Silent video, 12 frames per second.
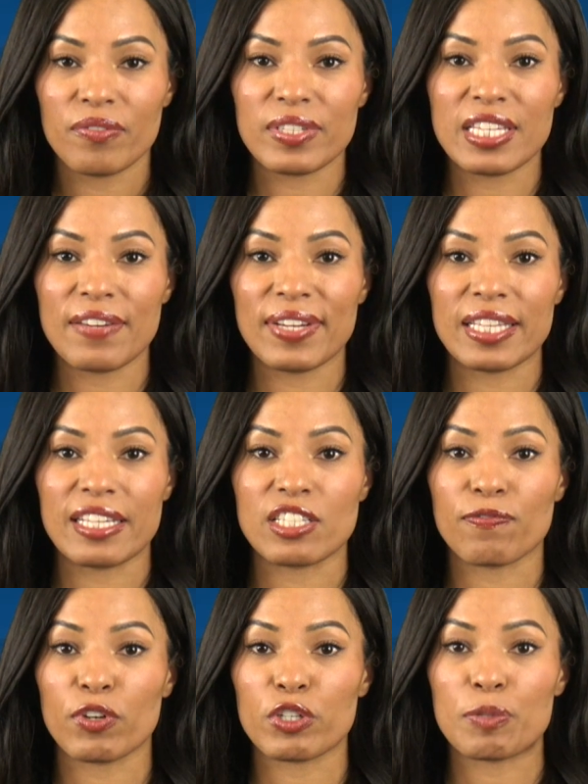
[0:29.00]
Receiving
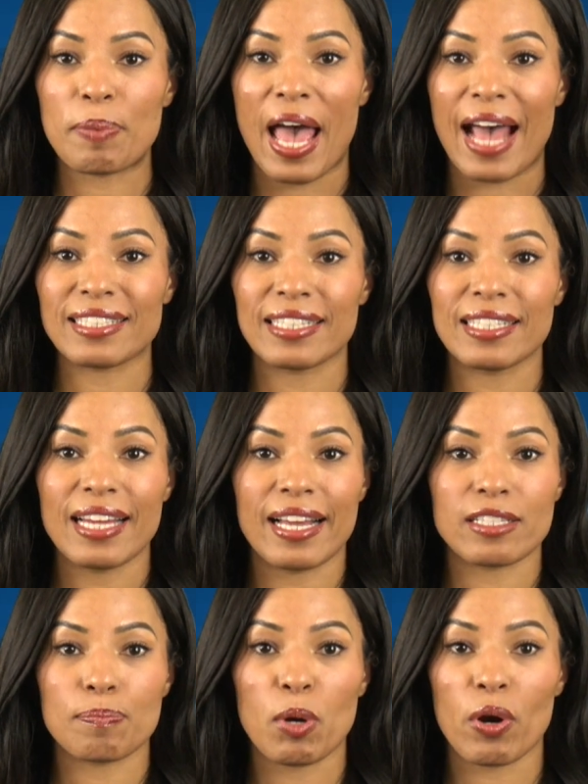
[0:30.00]
this first patent
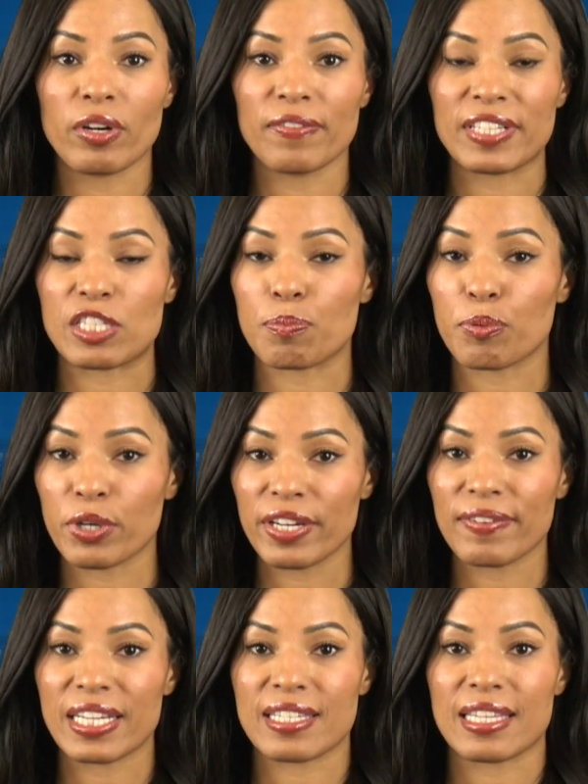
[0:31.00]
as part of its
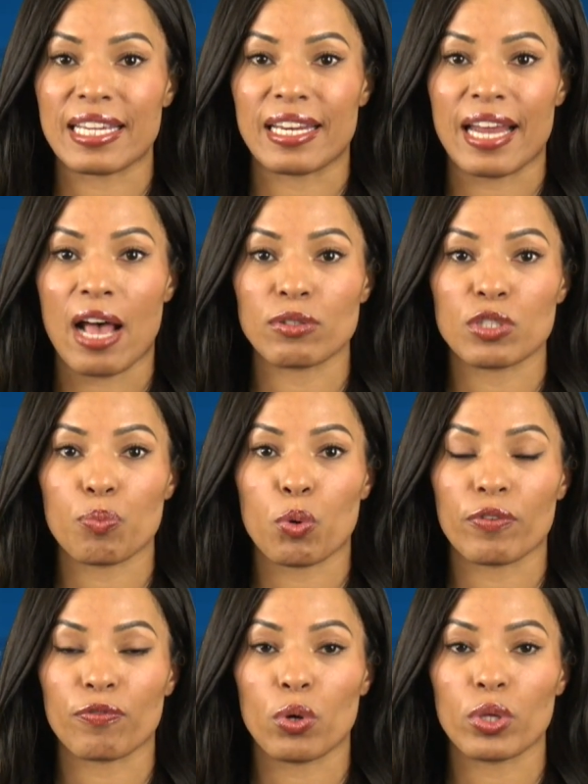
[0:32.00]
previously announced
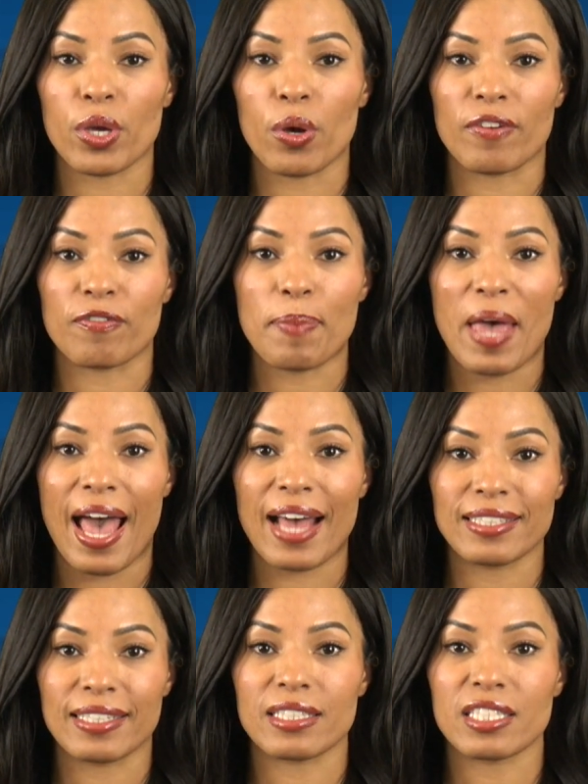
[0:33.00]
portfolio of
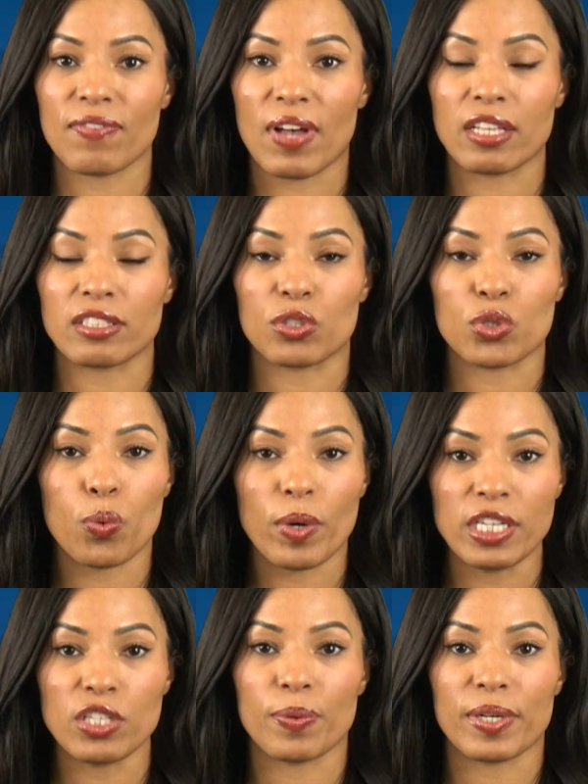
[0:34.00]
patents filed in
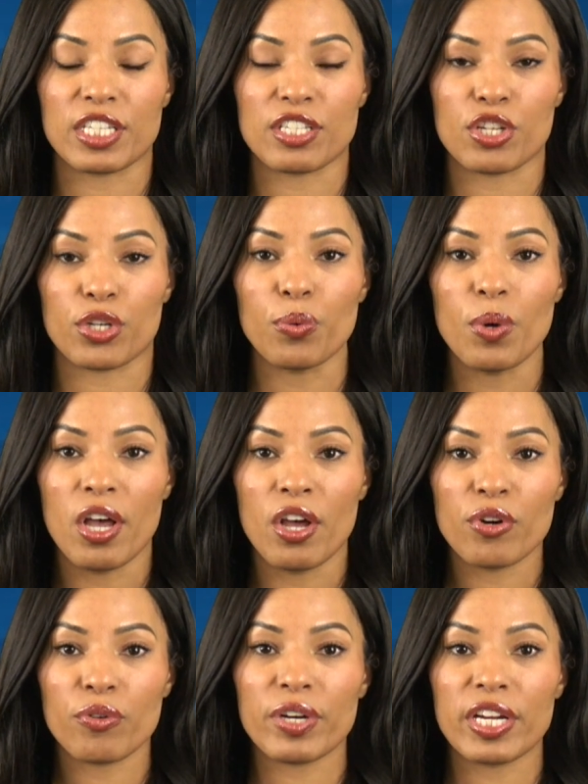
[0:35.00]
2022
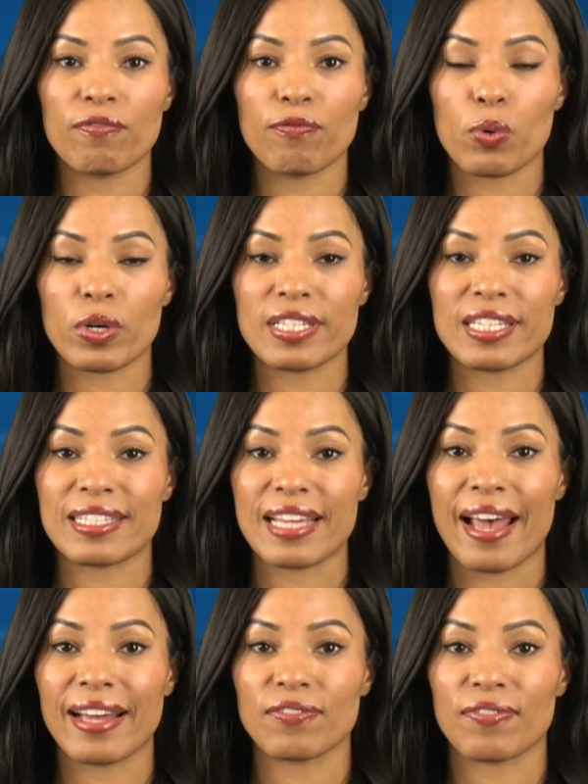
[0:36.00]
reinforces
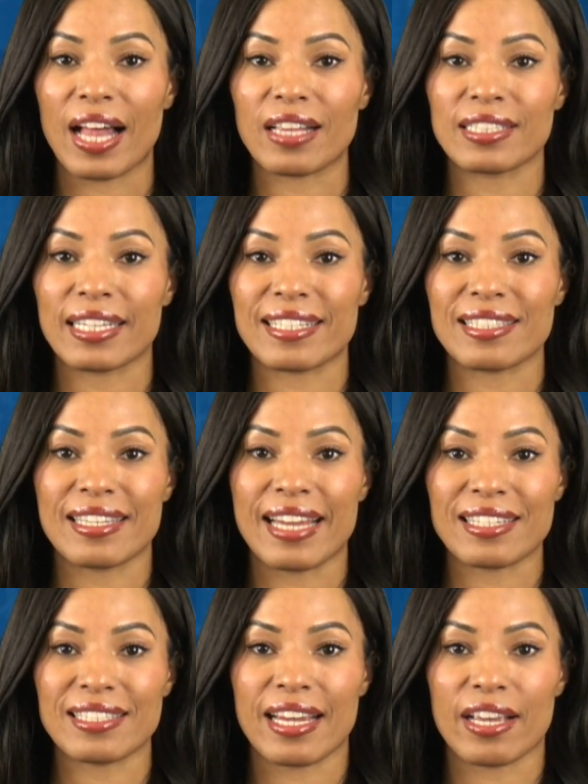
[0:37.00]
and validates
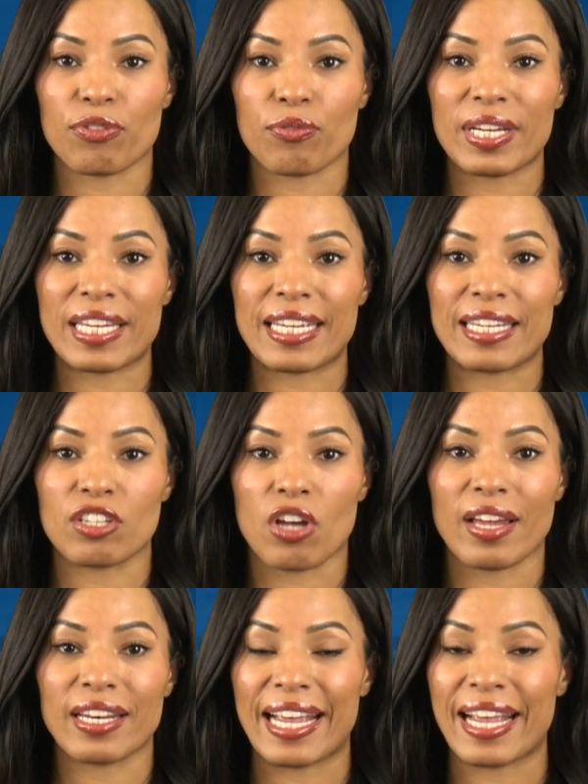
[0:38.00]

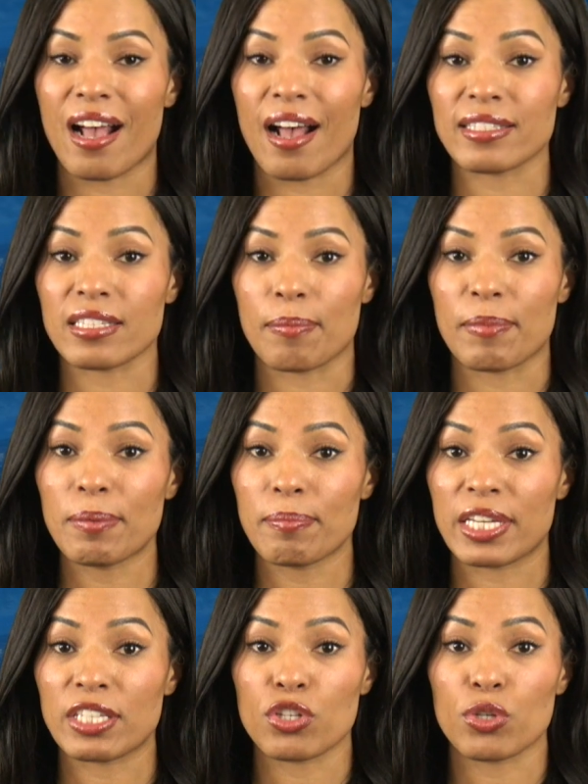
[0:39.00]
Nextech3D.ai's
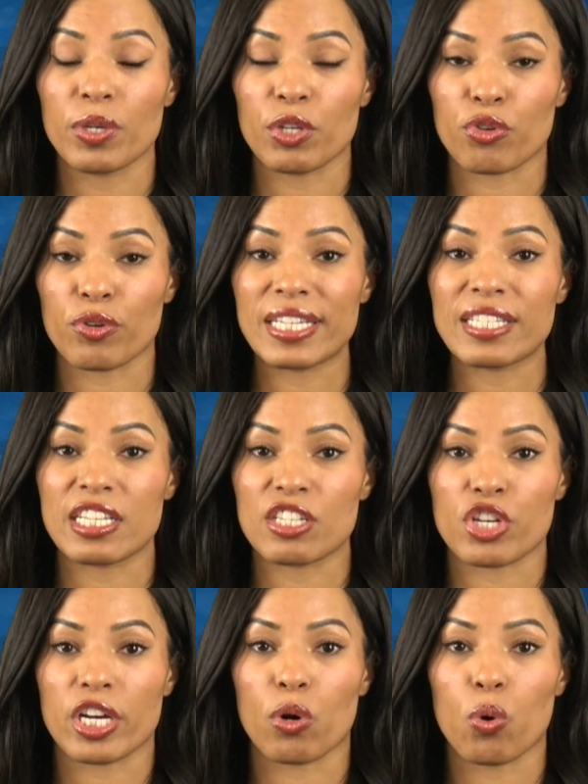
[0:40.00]
commitment to increasing
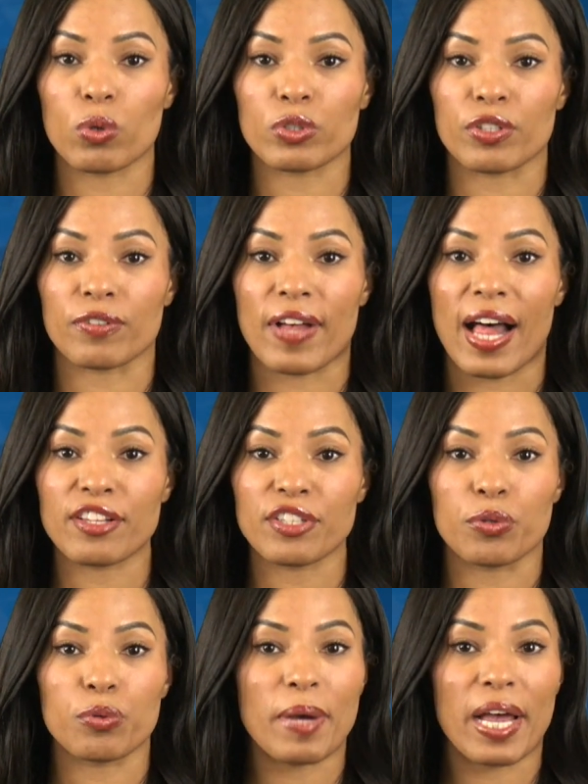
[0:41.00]
shareholder
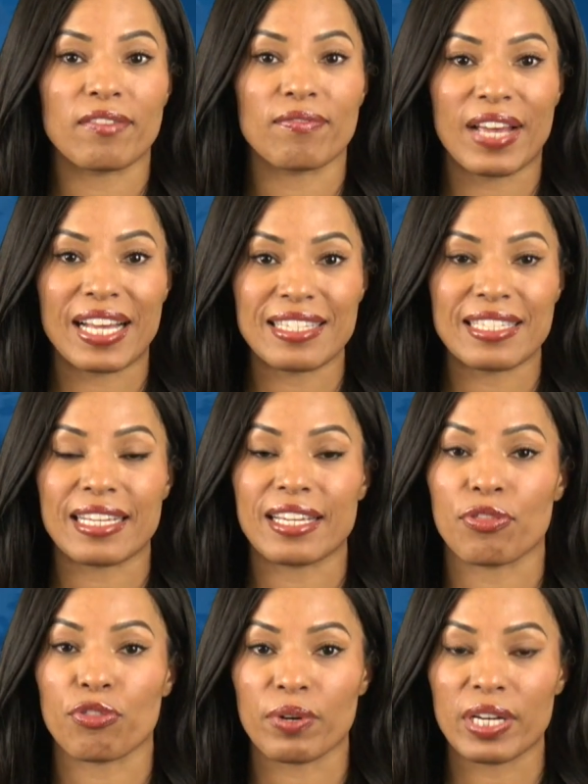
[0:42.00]
value by investing
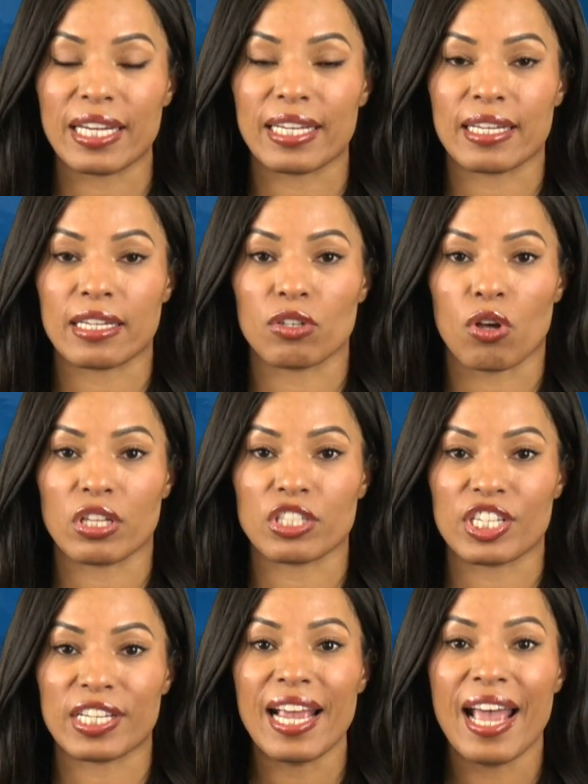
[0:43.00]
in 3D
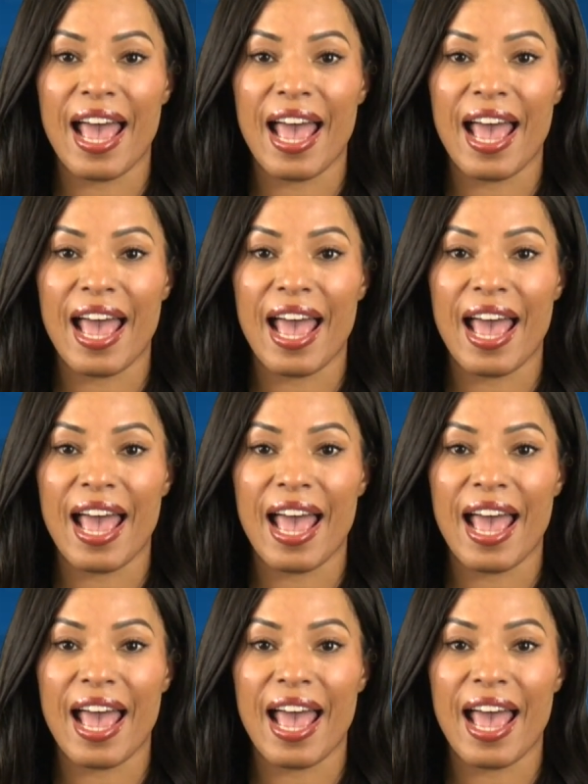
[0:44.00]
technology